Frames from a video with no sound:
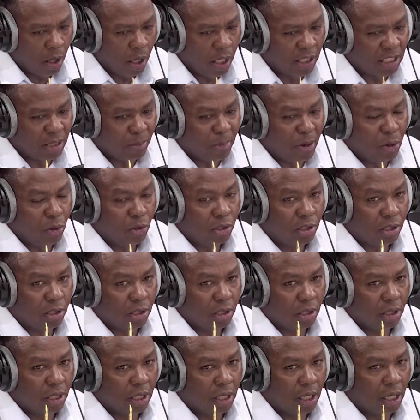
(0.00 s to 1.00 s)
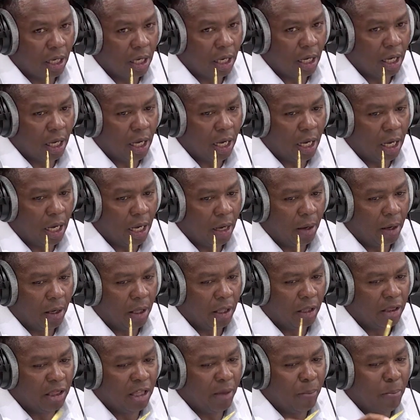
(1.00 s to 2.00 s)
about
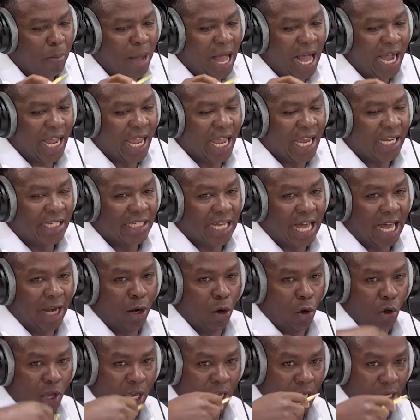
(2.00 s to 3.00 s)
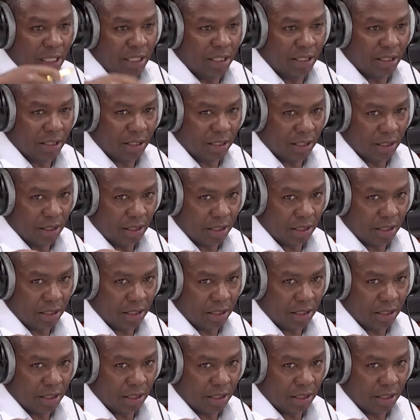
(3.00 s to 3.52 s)
the market allocates,